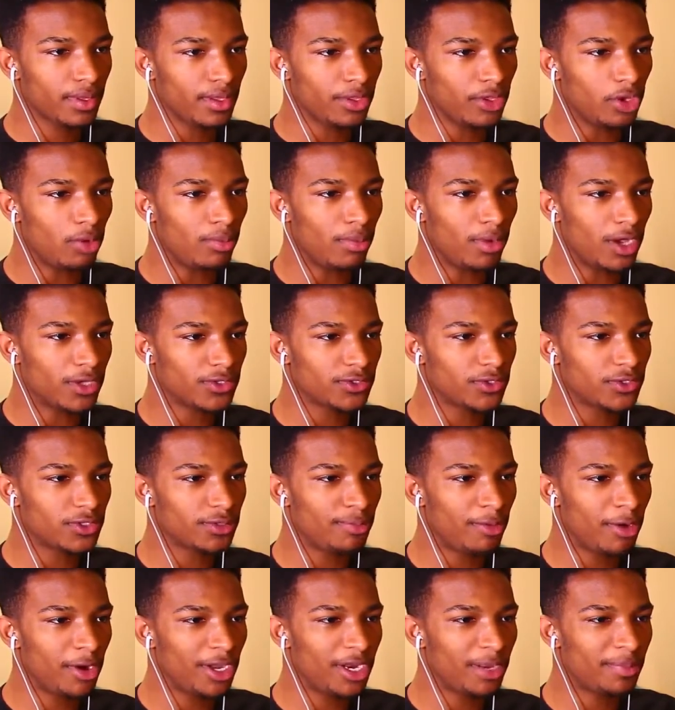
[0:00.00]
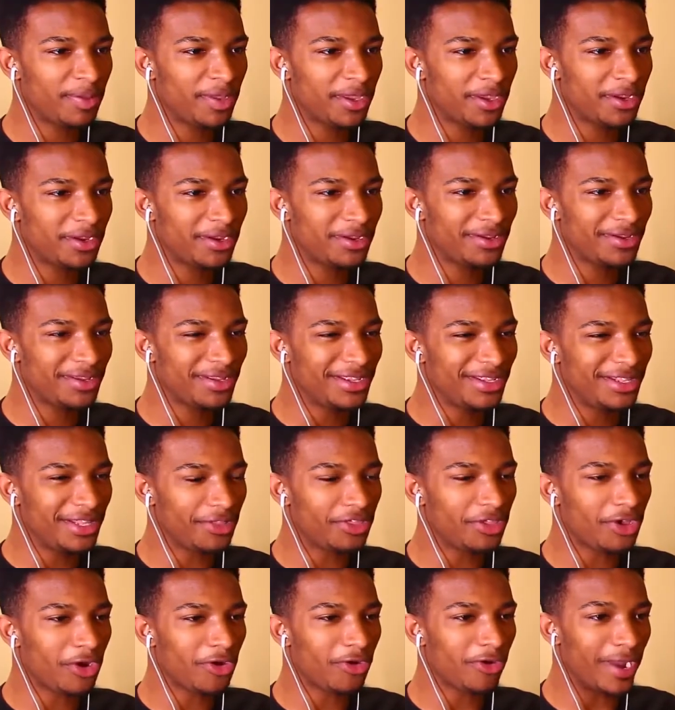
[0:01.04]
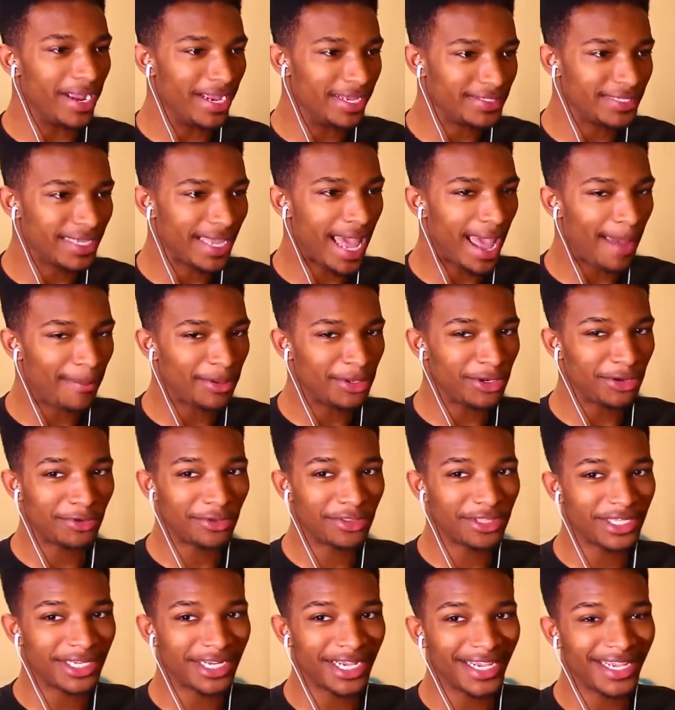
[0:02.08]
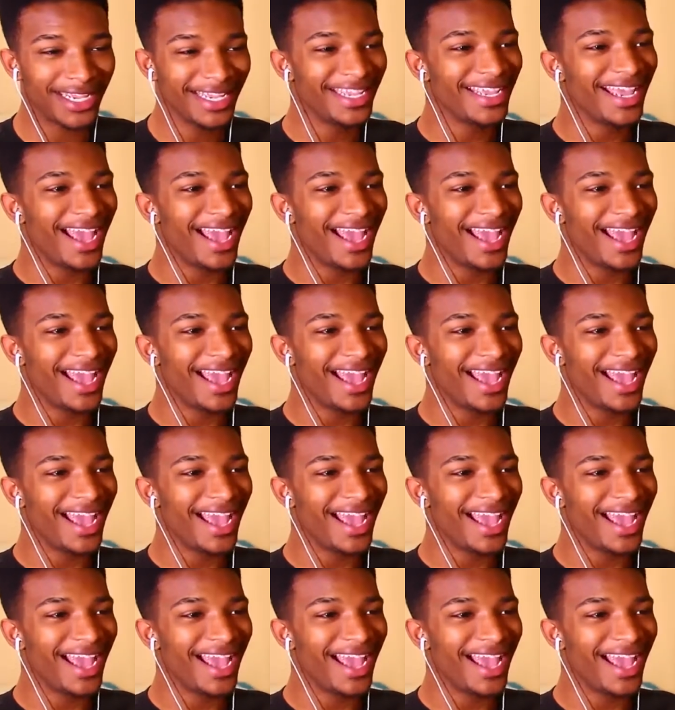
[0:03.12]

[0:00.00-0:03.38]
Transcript: No monsters spawned up here. Nothing crazy happened during the night.